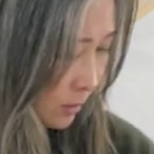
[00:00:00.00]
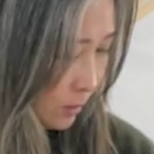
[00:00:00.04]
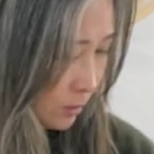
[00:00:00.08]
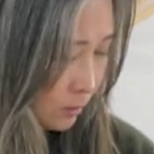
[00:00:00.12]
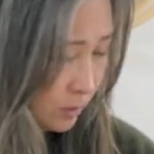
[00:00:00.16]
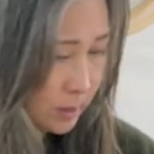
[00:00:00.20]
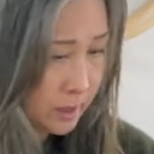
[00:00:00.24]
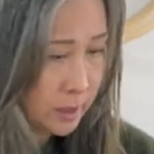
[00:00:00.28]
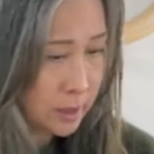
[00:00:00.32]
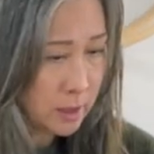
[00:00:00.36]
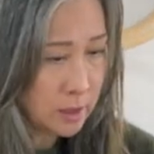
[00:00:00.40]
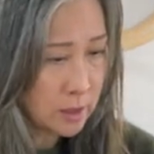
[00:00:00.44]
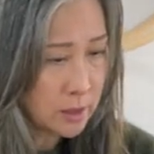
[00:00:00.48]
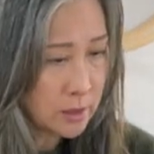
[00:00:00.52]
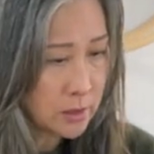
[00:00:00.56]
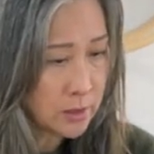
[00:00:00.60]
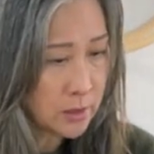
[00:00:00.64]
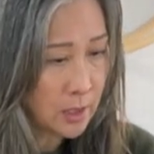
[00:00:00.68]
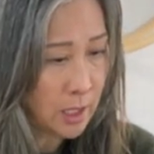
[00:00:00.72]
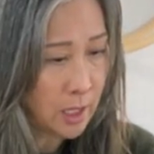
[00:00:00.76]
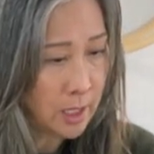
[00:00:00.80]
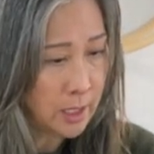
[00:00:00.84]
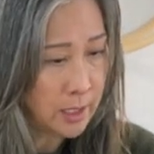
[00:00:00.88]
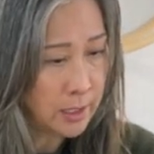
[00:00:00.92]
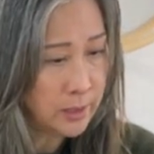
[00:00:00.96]
a really good
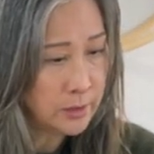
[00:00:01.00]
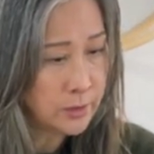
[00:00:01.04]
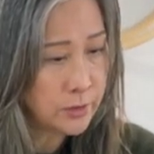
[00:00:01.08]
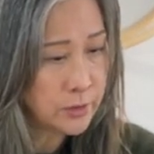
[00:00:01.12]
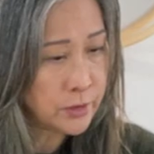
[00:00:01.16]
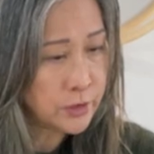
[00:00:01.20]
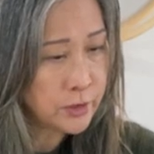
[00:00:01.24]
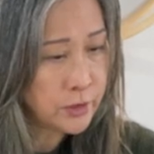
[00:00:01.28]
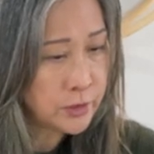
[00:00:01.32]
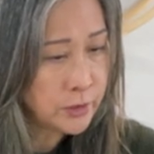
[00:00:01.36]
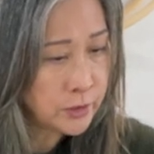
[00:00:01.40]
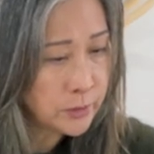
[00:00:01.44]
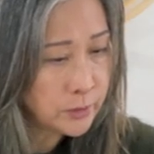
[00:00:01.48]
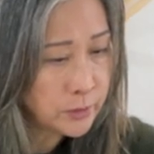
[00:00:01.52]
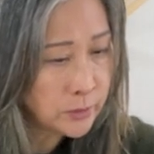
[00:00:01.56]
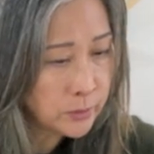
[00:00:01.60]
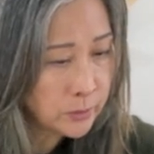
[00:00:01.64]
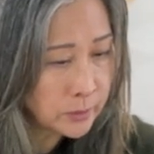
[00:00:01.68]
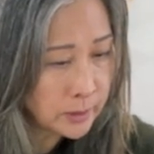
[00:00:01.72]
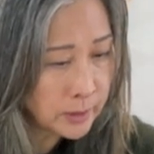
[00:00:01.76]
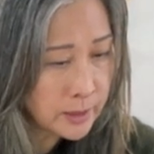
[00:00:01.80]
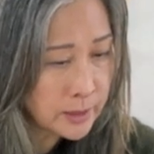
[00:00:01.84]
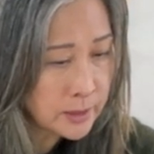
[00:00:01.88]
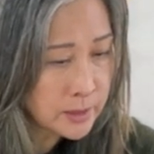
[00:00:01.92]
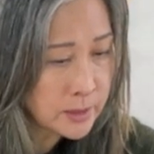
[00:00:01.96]
size too.
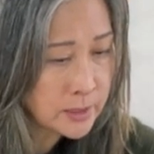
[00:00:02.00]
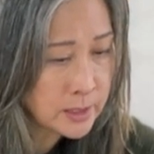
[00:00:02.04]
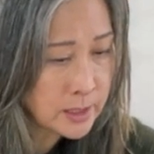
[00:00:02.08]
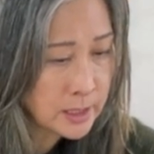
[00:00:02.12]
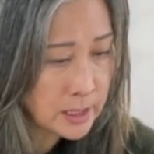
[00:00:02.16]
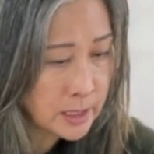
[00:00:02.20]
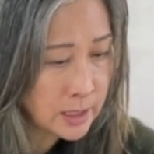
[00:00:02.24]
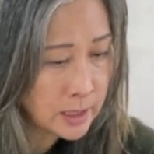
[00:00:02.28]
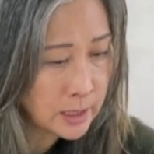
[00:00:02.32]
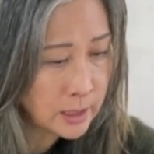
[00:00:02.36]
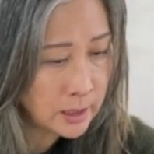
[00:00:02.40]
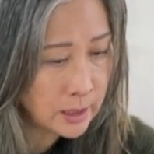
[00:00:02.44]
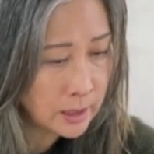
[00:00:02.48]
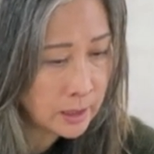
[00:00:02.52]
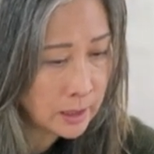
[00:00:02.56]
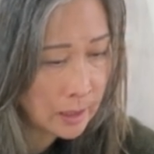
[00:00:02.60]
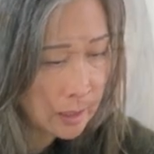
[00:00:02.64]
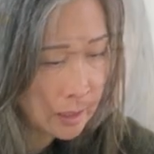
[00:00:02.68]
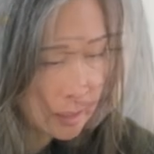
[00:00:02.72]
Let's see.